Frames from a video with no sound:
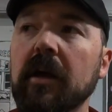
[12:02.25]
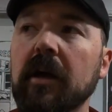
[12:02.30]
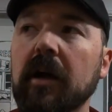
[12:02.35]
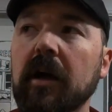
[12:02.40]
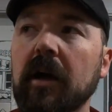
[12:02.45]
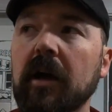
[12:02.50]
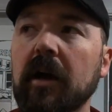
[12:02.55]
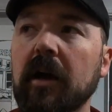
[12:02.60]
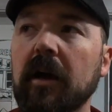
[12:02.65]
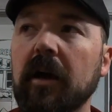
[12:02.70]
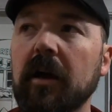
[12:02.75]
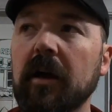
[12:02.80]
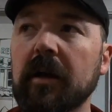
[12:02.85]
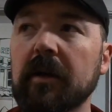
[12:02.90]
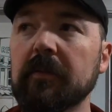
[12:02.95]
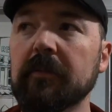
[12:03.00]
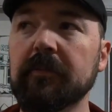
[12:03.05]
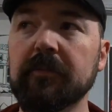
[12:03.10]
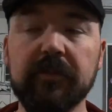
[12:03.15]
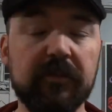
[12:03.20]

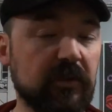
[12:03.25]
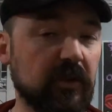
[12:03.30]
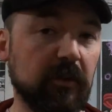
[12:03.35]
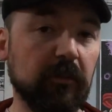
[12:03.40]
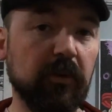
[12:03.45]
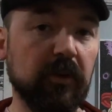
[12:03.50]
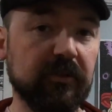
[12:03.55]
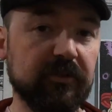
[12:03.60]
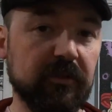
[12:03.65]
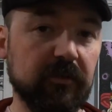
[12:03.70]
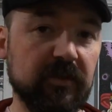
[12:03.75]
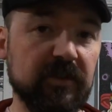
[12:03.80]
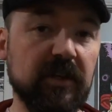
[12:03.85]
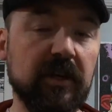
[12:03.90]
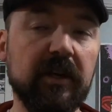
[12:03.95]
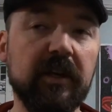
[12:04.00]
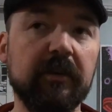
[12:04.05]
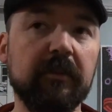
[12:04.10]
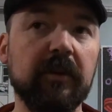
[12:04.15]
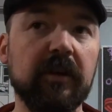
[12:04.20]
to the books over
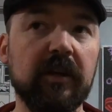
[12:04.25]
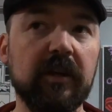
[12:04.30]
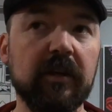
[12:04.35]
time.